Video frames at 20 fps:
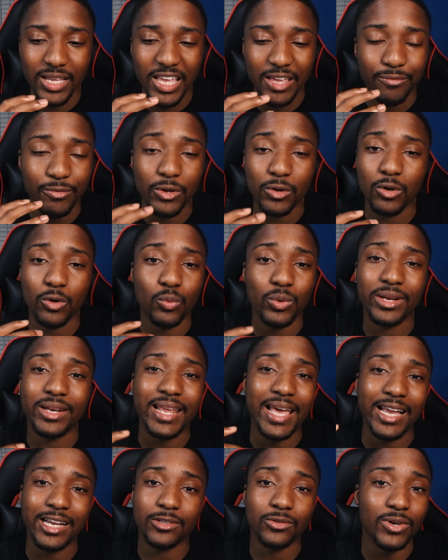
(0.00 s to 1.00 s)
if he'd have won
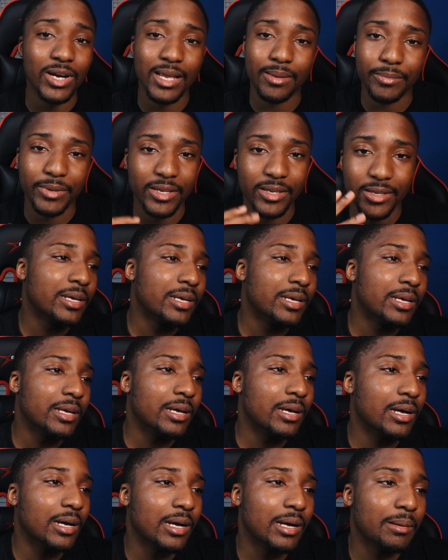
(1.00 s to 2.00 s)
that Grammy.
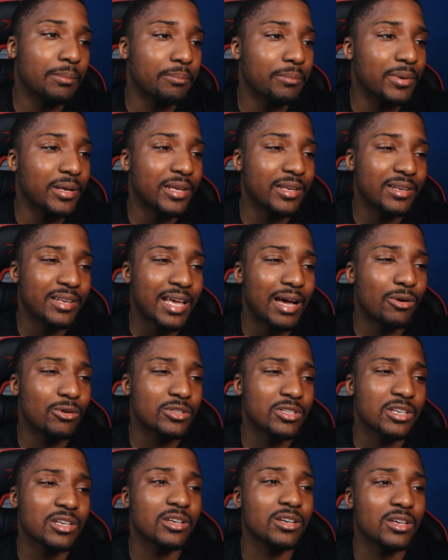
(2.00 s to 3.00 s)
Um, but that
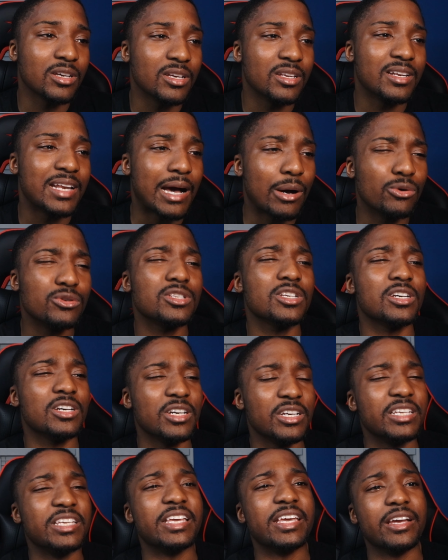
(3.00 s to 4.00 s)
was a good that was a
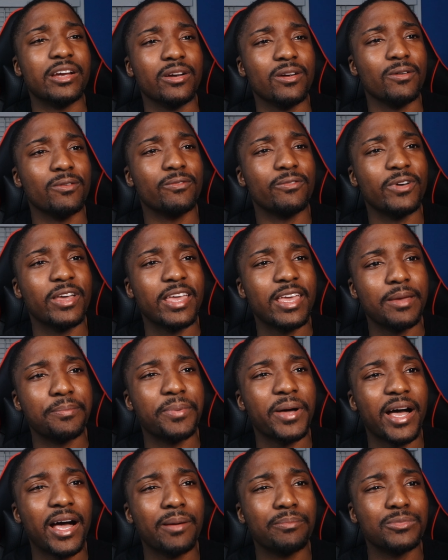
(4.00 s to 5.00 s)
good year for
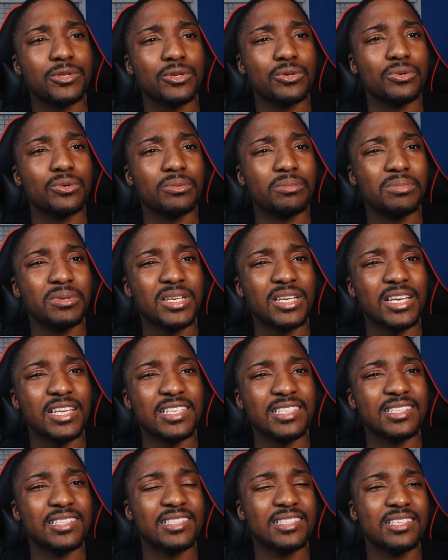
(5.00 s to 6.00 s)
hip hop too
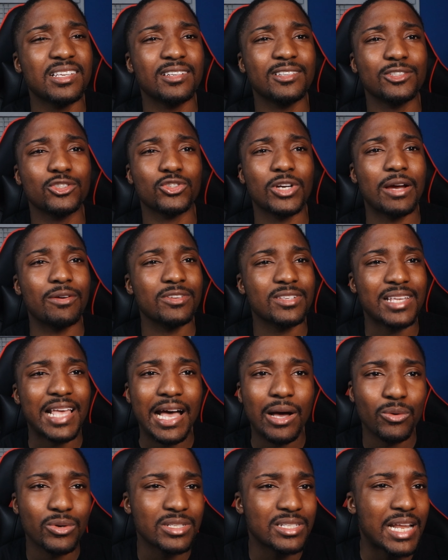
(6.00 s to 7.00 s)
because Travis
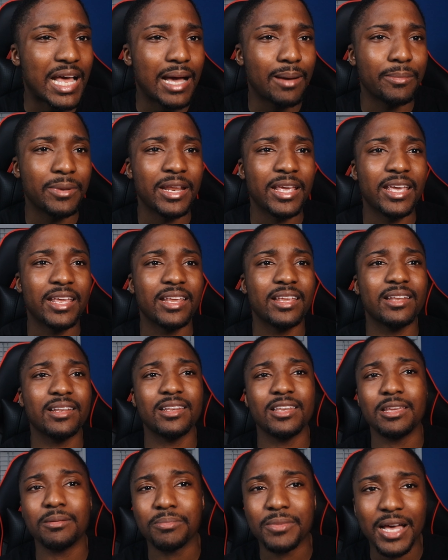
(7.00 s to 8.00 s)
Scott was
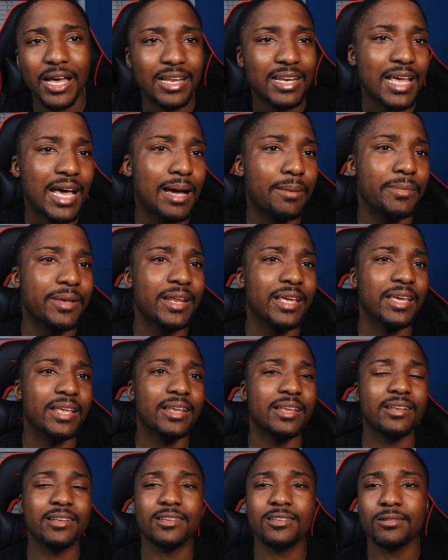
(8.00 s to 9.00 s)
nominated, Nip got
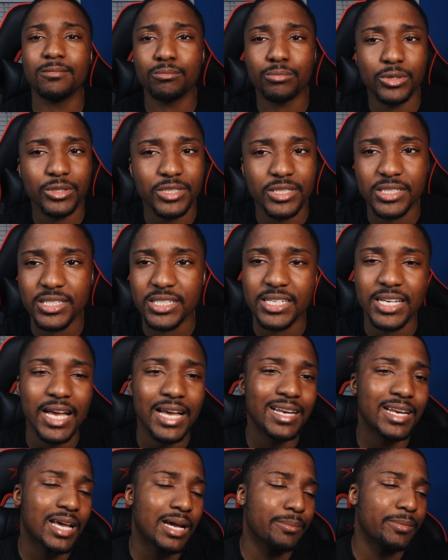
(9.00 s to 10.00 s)
nominated, Pusha T
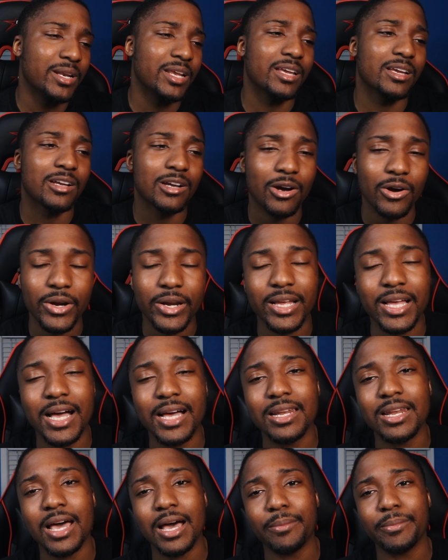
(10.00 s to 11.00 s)
got nominated, Cardi
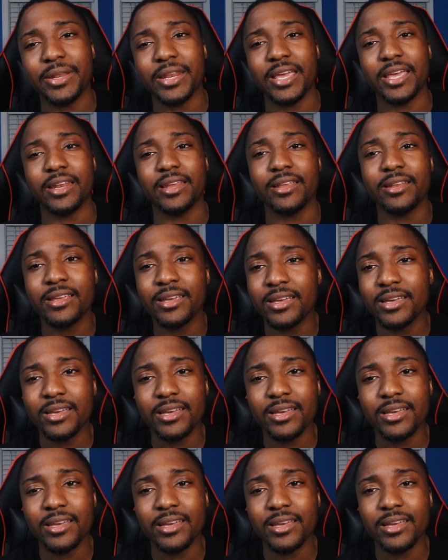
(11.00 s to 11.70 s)
got nominated.